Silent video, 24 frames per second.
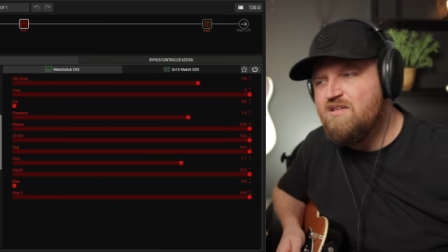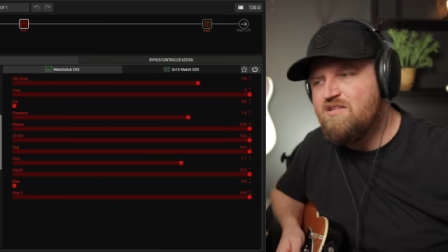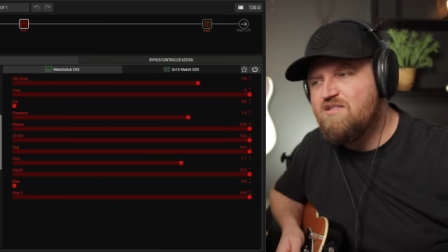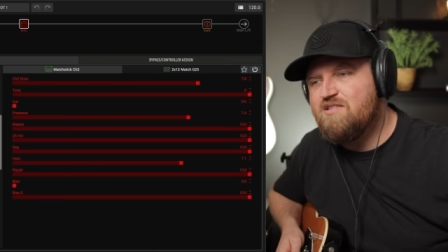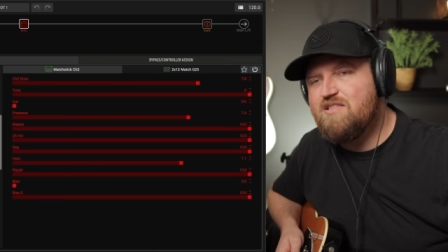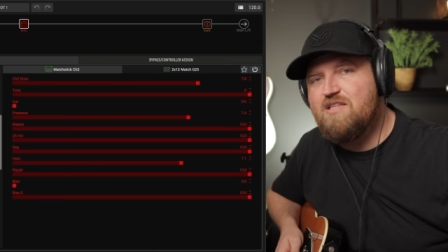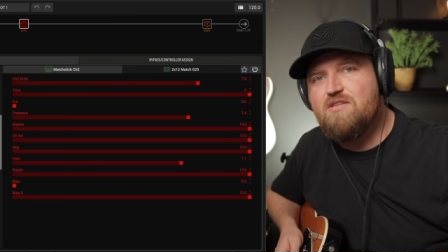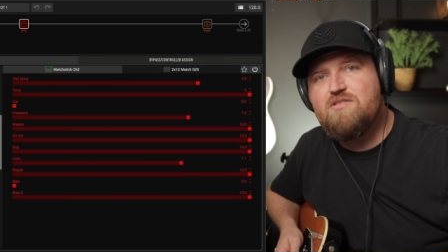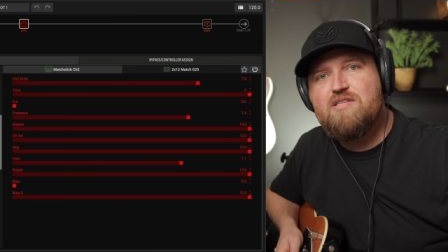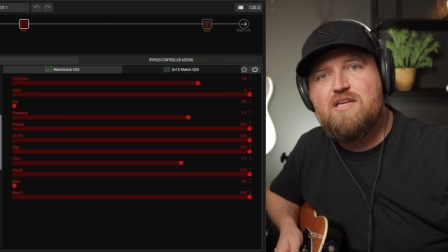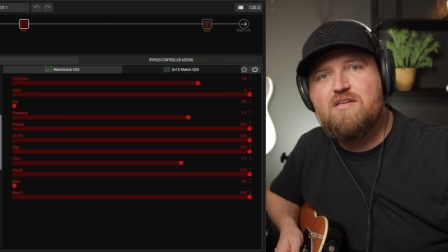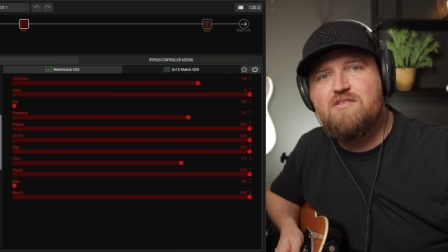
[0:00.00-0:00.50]

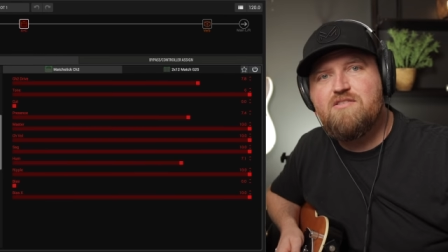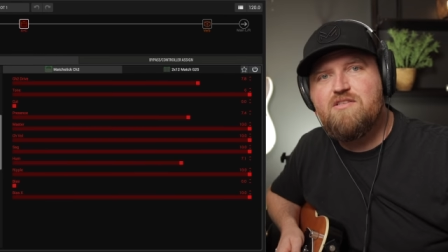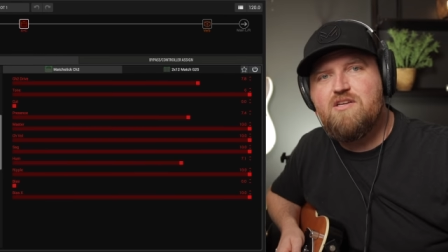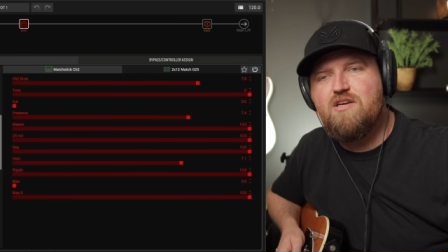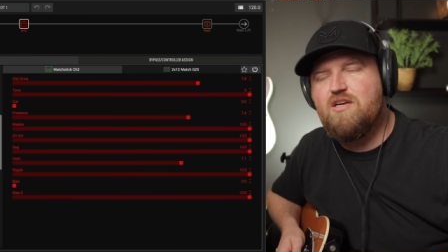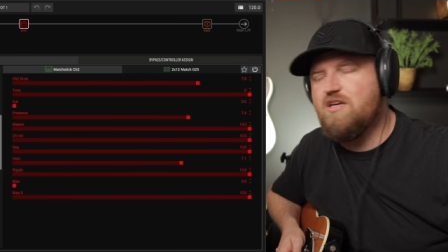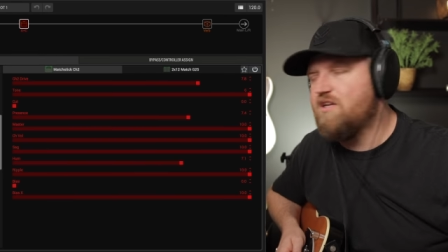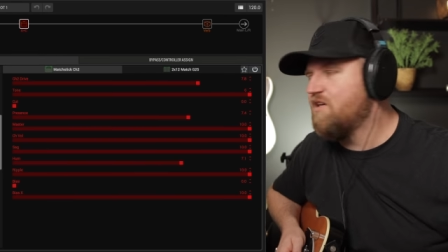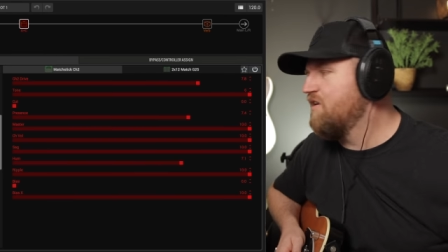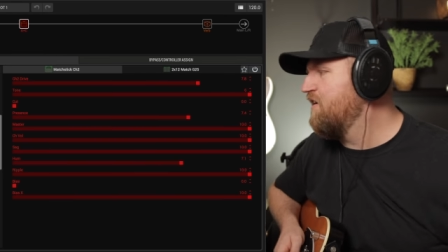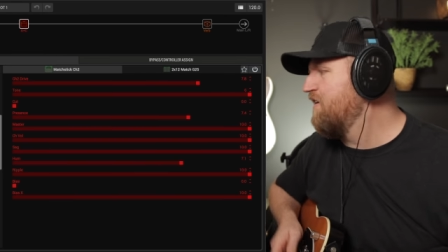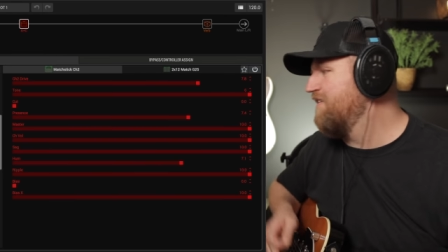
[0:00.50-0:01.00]
Still sounds
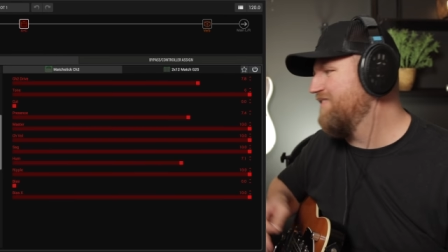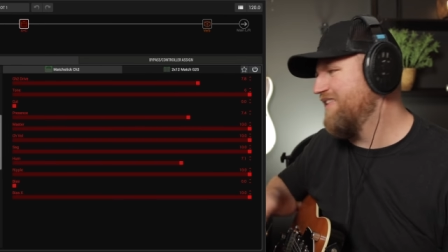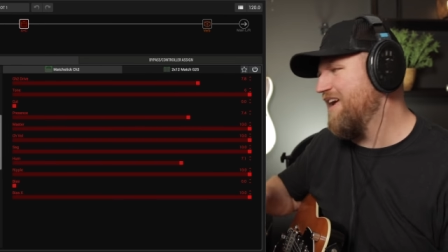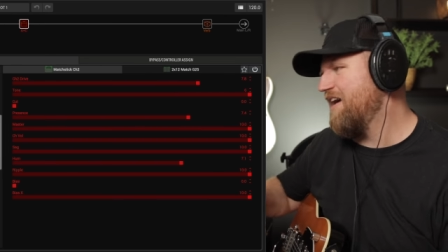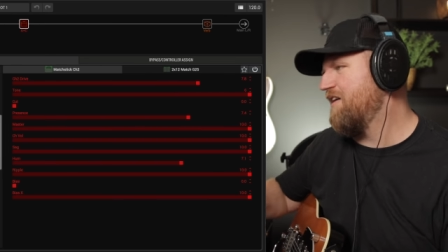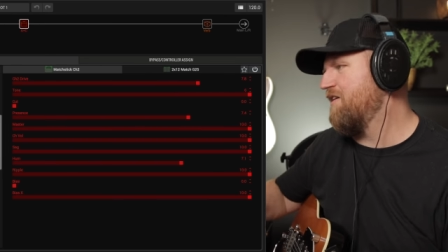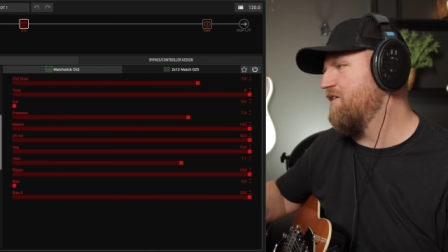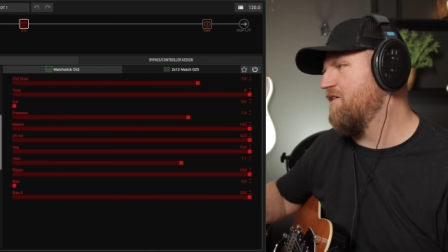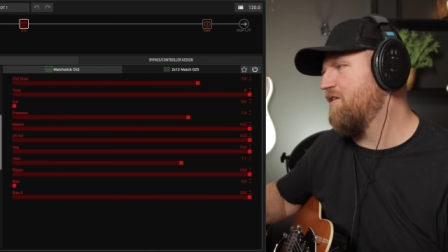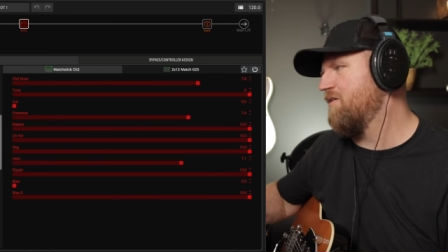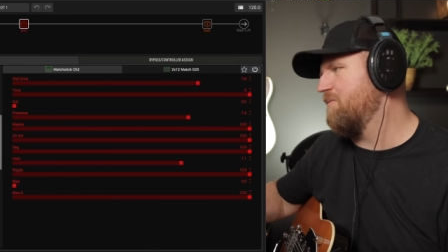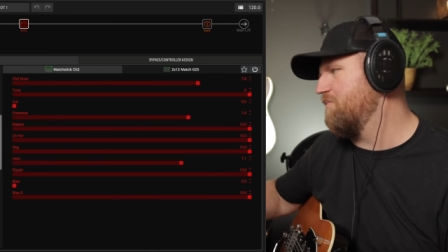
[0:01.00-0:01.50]
good.
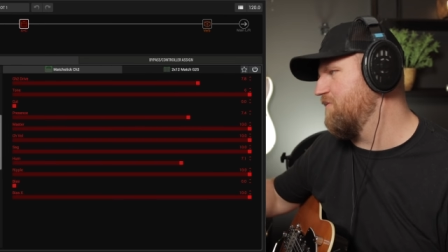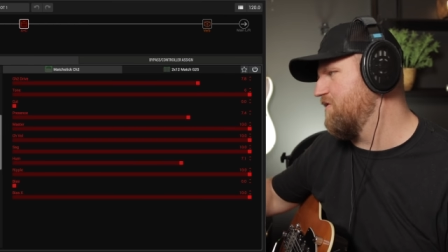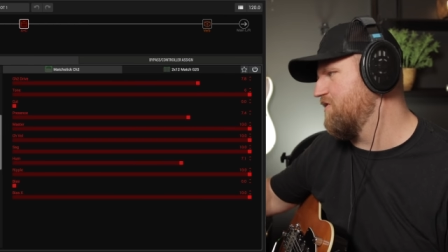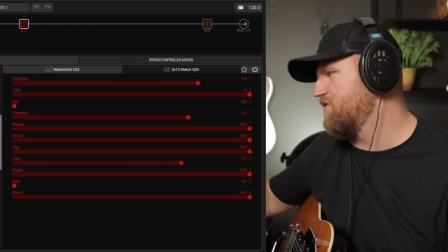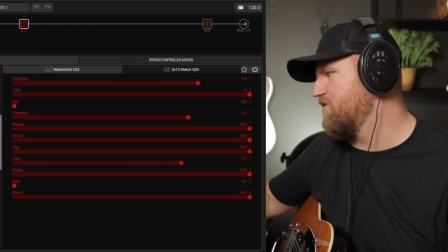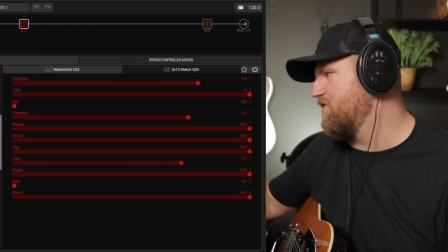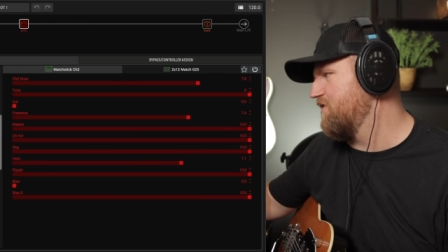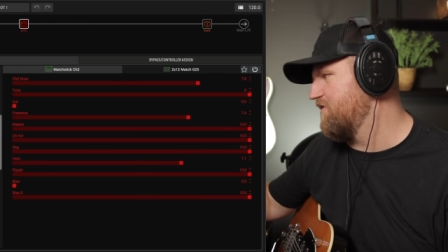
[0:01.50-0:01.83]
That hum is